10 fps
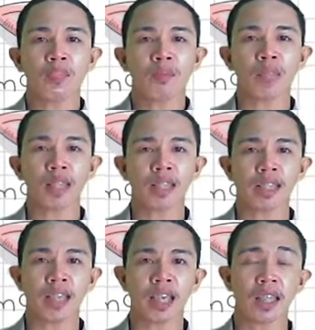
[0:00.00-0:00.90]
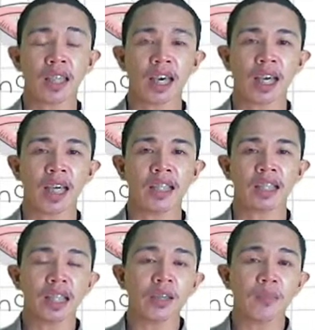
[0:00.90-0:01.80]
we can say that
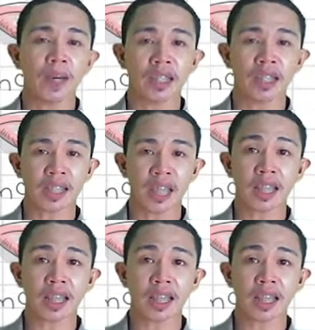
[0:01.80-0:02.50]
pancit